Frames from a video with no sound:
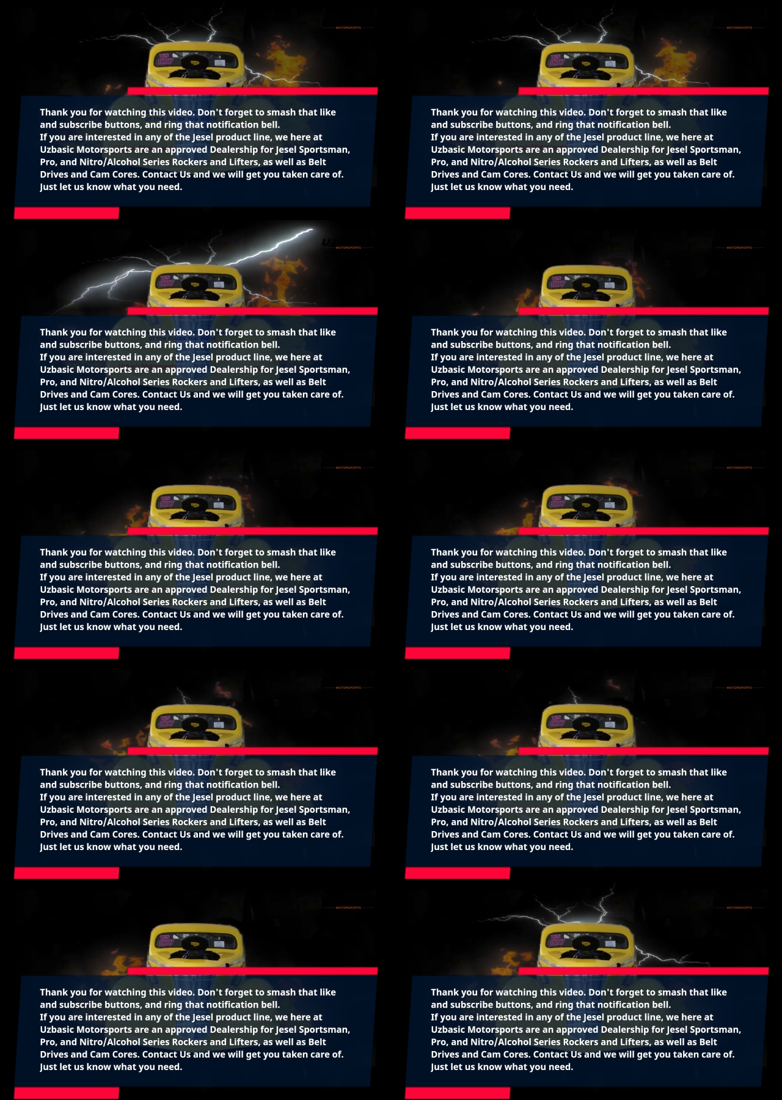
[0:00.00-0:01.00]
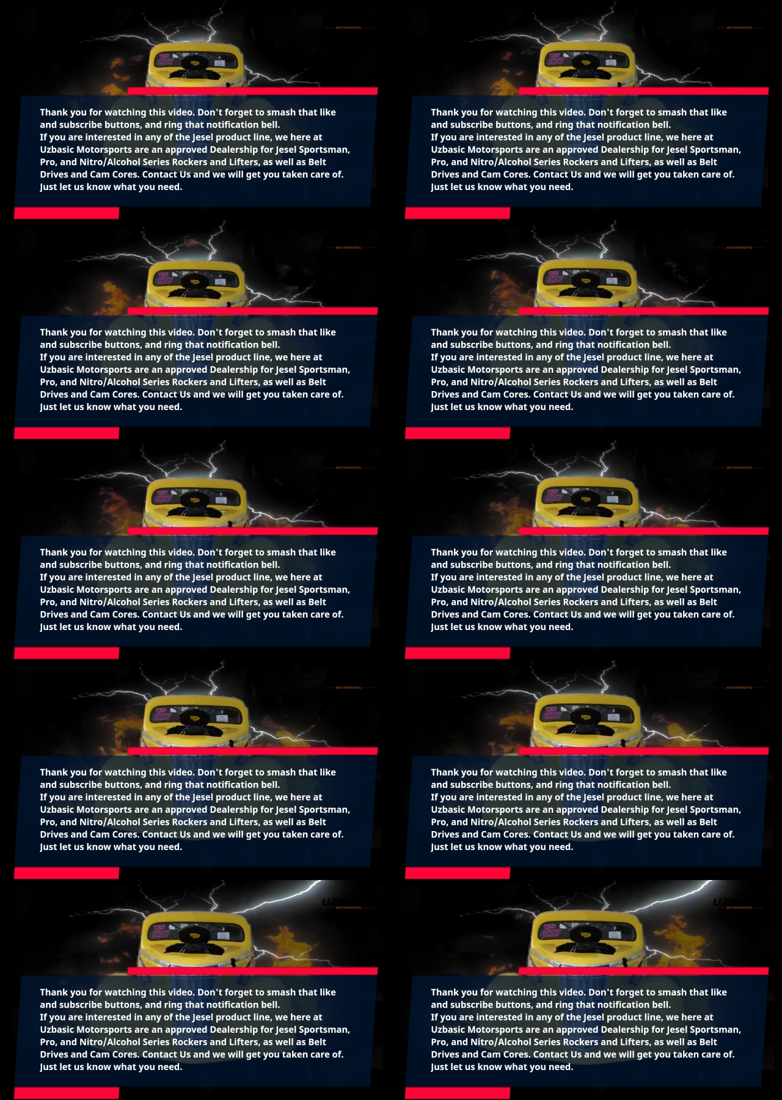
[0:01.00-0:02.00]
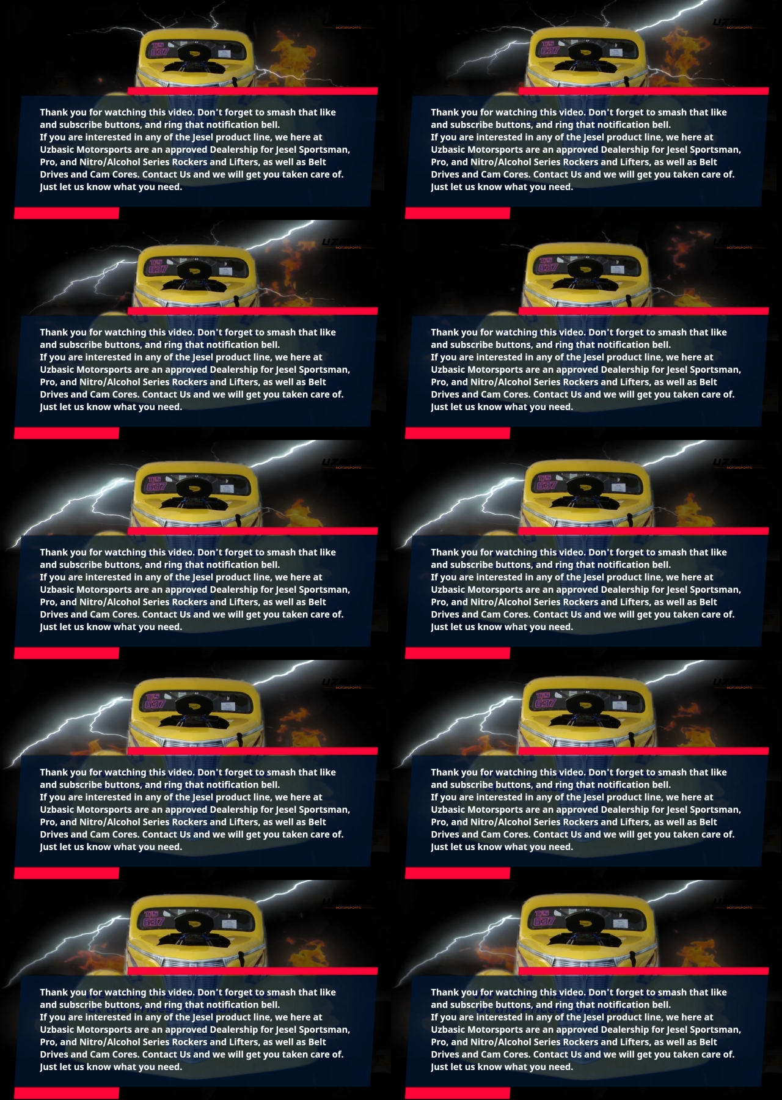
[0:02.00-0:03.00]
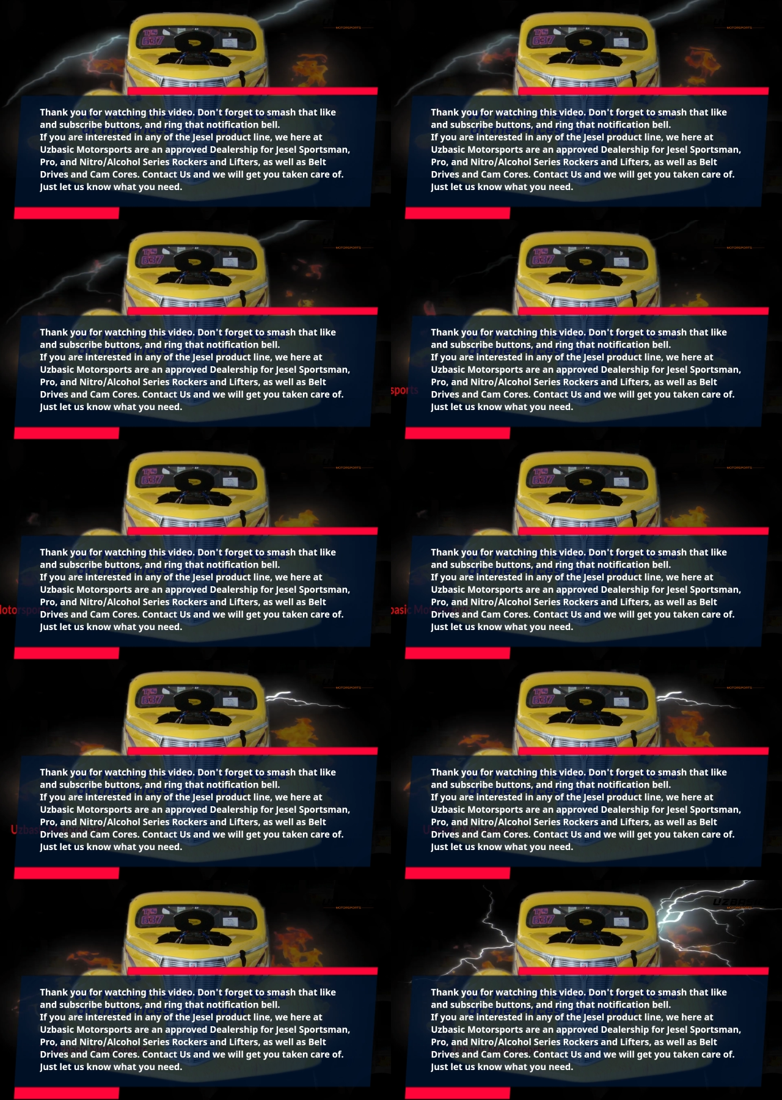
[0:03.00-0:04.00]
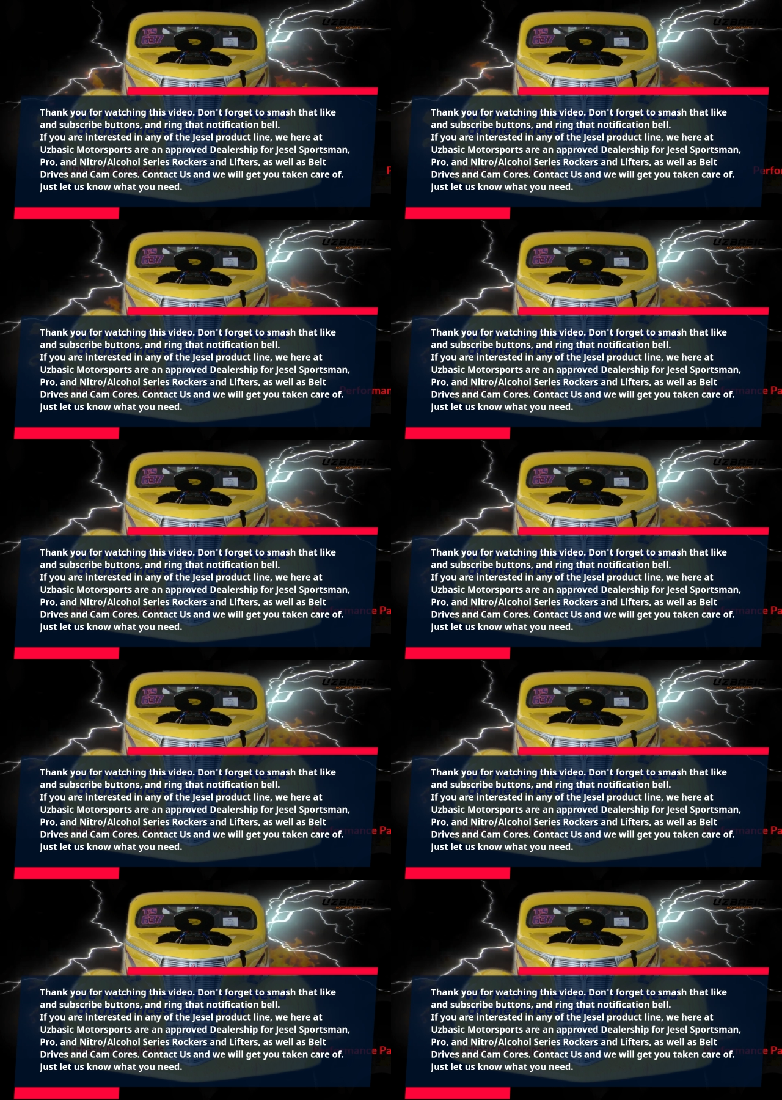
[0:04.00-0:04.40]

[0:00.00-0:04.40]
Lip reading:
[unreadable: no face in view]